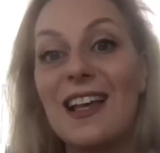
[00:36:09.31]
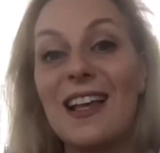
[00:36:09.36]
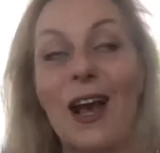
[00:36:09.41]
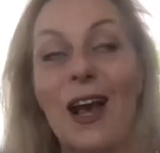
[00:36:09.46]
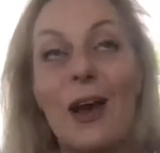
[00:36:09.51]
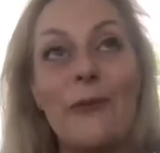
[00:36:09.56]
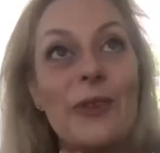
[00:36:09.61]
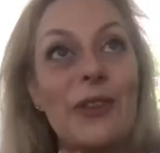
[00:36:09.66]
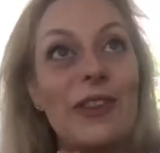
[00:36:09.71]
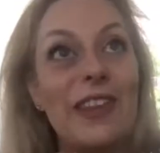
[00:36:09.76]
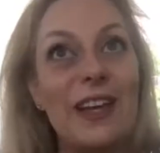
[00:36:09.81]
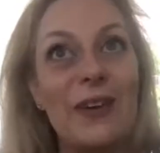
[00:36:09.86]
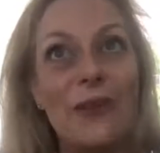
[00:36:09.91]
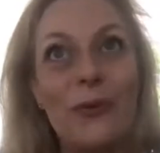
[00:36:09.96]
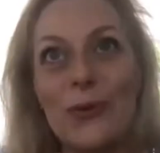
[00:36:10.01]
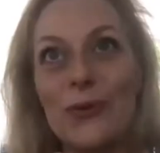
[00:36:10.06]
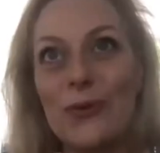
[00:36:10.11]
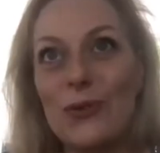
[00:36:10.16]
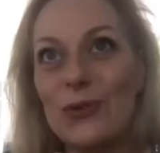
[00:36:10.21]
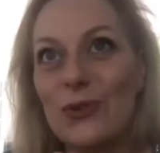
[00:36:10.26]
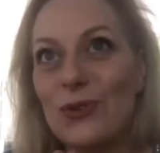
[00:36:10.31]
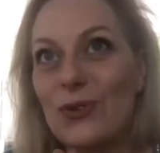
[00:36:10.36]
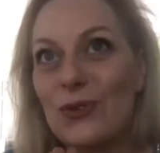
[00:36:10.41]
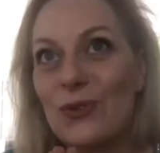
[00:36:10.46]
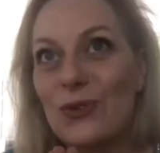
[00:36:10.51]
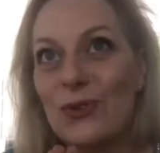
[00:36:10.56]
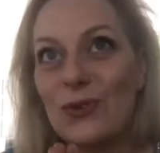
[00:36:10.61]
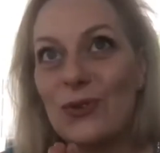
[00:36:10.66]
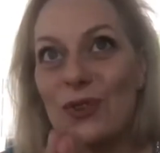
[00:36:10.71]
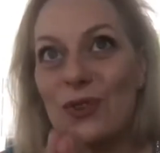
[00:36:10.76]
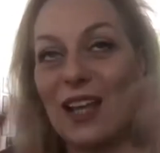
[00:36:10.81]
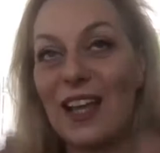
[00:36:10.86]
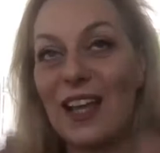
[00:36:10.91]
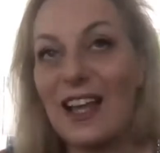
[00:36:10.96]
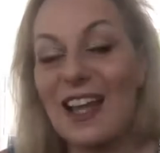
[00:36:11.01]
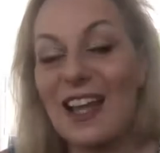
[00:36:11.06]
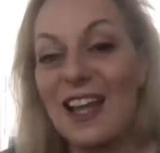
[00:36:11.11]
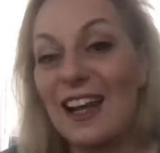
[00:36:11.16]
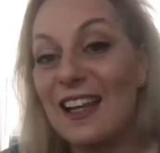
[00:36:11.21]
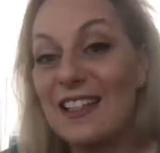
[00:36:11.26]
I mean, there was
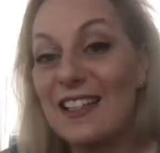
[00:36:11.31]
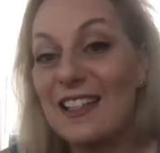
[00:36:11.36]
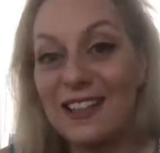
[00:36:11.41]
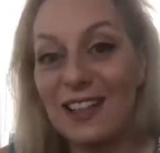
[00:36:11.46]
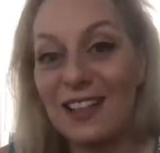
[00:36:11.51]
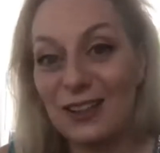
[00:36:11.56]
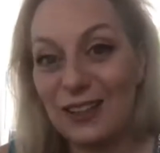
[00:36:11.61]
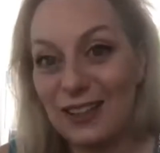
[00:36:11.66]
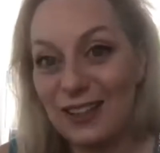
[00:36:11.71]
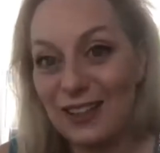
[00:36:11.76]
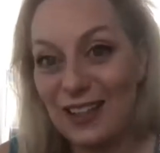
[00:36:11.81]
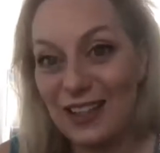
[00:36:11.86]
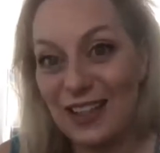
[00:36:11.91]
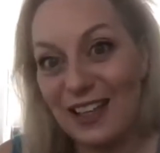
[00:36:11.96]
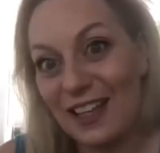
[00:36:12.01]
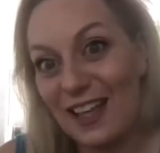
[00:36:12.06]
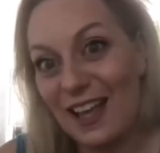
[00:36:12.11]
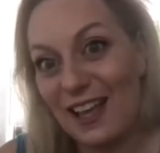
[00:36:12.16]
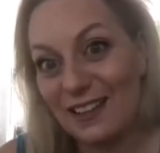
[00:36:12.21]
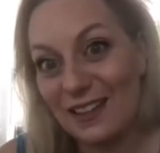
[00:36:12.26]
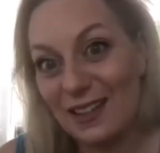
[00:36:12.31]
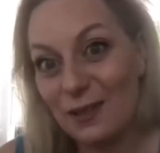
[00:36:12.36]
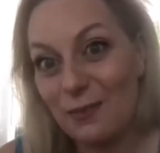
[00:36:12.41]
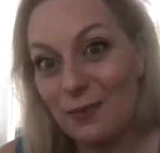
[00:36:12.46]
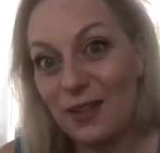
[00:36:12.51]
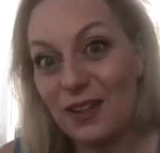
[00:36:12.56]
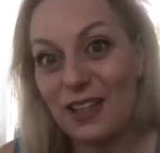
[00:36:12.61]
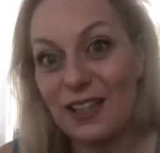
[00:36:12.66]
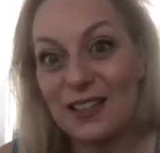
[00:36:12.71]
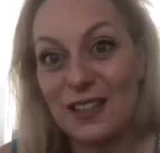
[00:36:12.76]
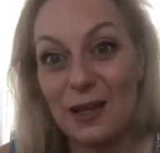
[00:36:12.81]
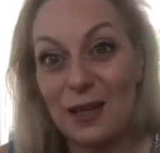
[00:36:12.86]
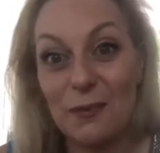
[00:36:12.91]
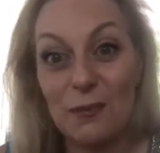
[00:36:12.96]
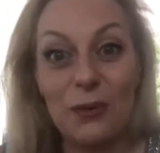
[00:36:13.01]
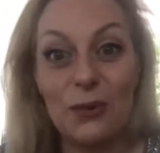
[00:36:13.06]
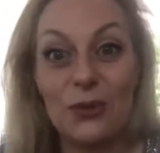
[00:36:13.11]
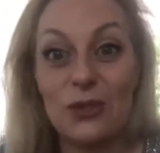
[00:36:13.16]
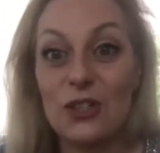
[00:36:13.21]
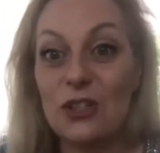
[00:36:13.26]
a list that he had him in the same
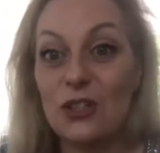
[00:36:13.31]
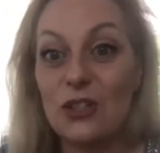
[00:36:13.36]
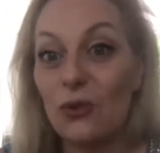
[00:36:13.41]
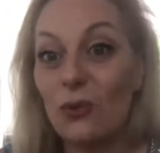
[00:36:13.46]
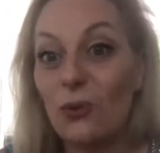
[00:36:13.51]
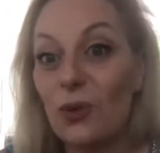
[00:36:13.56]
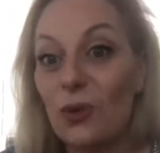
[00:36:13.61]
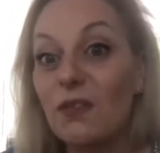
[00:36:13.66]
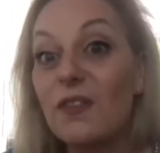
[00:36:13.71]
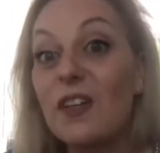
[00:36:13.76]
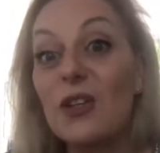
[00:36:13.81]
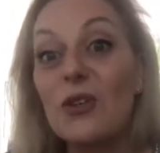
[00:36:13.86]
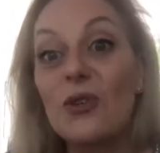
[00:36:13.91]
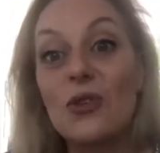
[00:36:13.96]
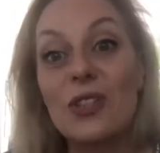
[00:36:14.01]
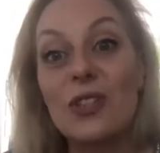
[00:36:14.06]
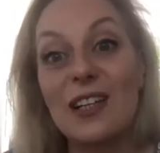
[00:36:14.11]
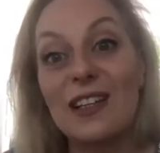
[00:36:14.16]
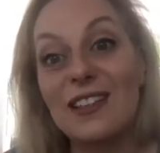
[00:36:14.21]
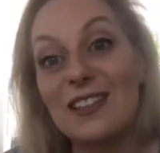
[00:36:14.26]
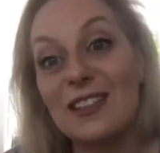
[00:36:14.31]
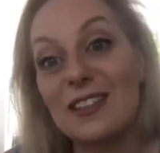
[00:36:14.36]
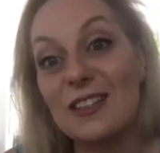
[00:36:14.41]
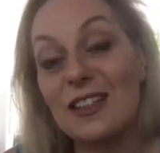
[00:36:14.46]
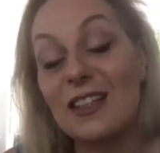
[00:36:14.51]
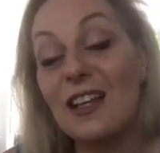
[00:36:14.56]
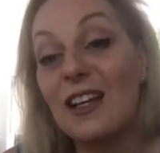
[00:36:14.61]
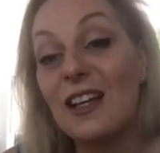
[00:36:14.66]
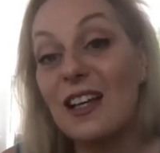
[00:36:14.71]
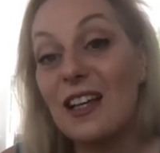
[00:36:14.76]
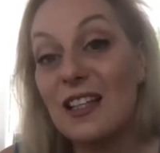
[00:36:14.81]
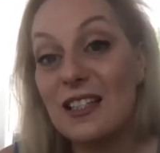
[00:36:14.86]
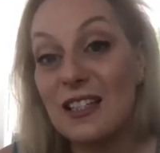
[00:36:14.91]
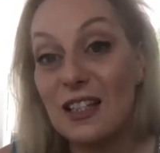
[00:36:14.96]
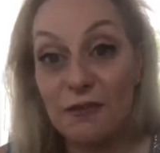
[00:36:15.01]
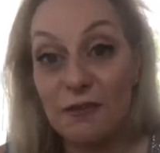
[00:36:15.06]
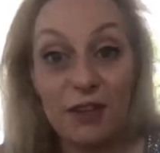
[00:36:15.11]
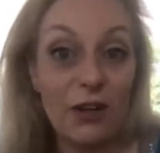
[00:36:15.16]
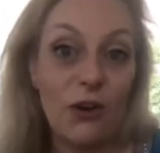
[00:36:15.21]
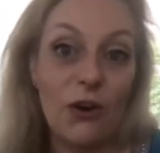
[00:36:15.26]
position with figures such as
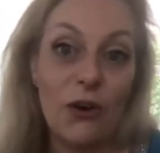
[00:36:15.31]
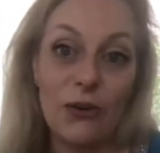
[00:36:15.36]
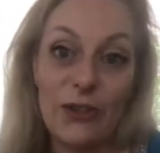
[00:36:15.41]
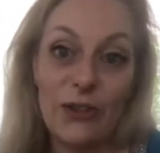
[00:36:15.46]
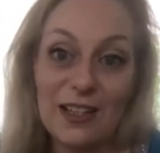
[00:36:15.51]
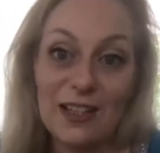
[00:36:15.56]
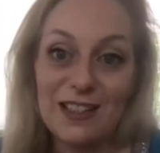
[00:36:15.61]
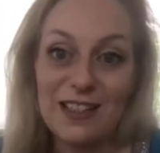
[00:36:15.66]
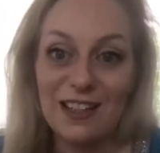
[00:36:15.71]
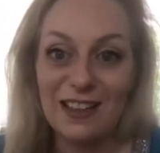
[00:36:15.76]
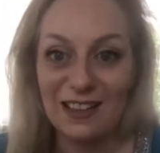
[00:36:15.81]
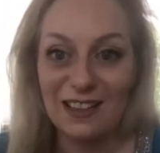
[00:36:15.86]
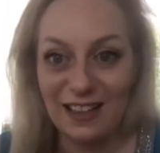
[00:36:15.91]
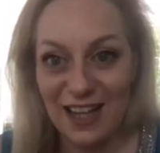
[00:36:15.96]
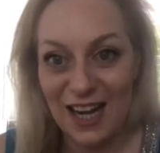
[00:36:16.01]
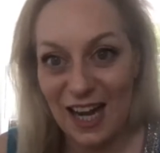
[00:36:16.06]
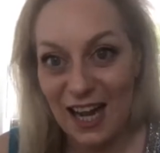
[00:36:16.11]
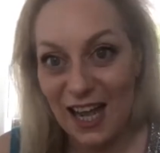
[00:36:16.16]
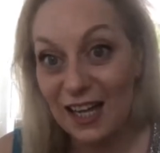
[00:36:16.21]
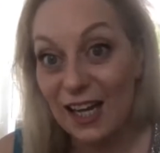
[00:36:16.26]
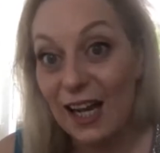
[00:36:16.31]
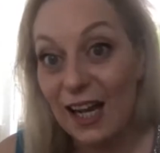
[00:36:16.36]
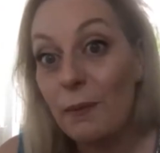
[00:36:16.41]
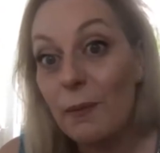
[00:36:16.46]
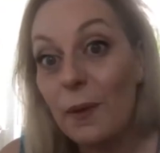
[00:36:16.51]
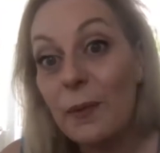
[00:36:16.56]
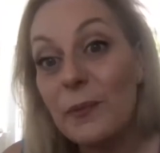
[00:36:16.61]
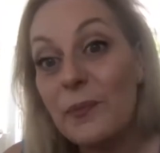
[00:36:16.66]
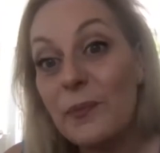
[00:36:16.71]
Stephen Hawking and Dalai Lama.